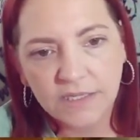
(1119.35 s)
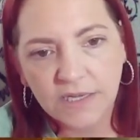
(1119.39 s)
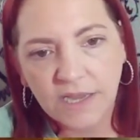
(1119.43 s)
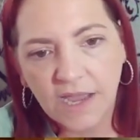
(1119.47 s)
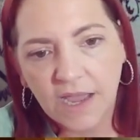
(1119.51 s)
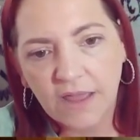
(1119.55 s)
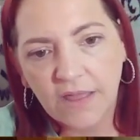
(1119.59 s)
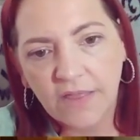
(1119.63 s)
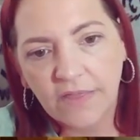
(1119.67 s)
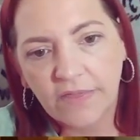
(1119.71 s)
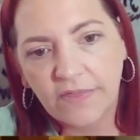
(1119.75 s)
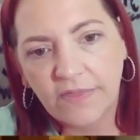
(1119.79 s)

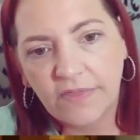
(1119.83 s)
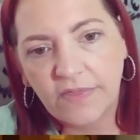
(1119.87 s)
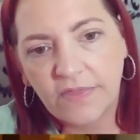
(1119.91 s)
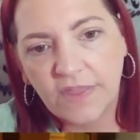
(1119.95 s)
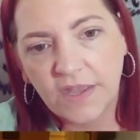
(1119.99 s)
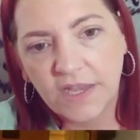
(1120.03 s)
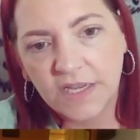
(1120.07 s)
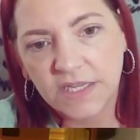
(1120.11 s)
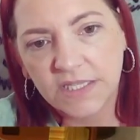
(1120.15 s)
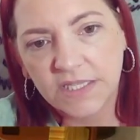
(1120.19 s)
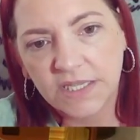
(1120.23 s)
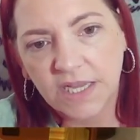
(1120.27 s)
get
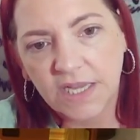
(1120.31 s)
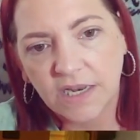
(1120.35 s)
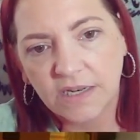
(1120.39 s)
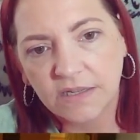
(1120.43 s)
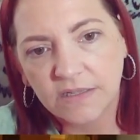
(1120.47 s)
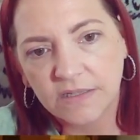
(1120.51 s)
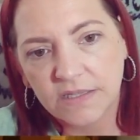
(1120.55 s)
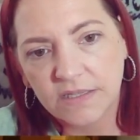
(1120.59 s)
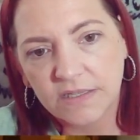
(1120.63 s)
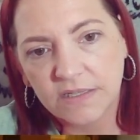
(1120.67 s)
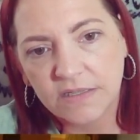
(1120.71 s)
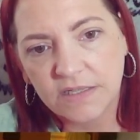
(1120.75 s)
this
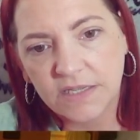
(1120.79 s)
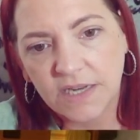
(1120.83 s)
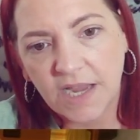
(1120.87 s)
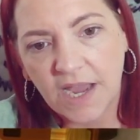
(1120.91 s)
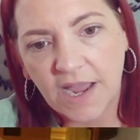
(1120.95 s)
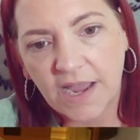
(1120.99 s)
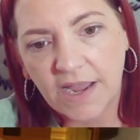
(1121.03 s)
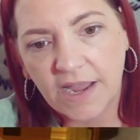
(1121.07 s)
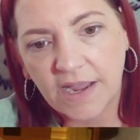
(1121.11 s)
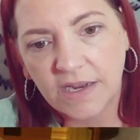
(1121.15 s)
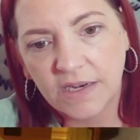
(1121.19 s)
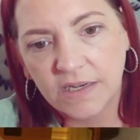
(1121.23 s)

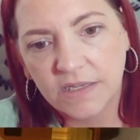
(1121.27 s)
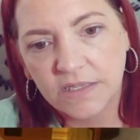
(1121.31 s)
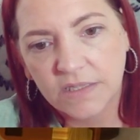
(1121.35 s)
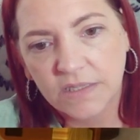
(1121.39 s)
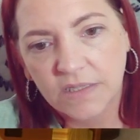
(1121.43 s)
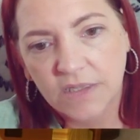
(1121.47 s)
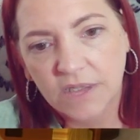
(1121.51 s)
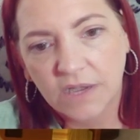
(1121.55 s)
instead.